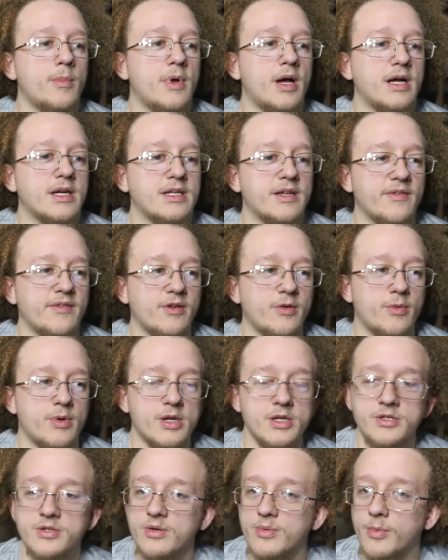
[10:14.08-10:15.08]
I definitely
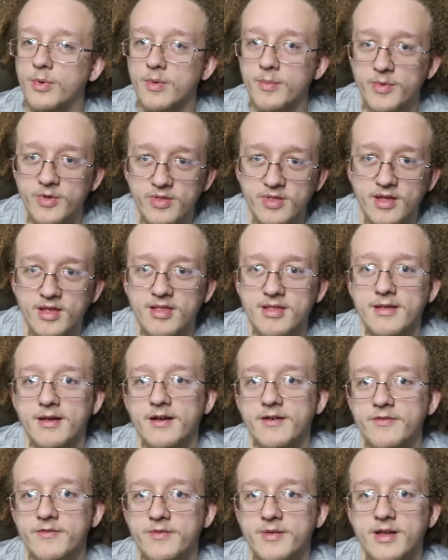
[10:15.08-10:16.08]
want to do more music
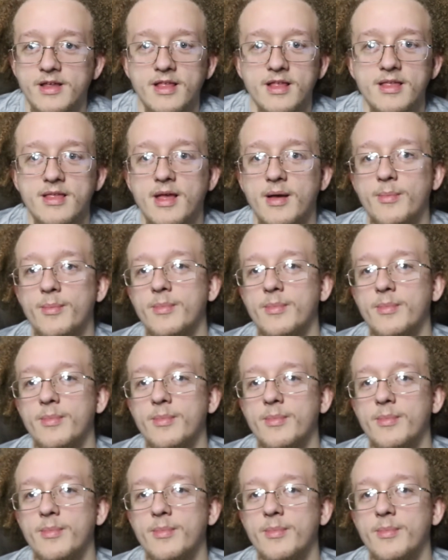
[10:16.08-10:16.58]
stuff because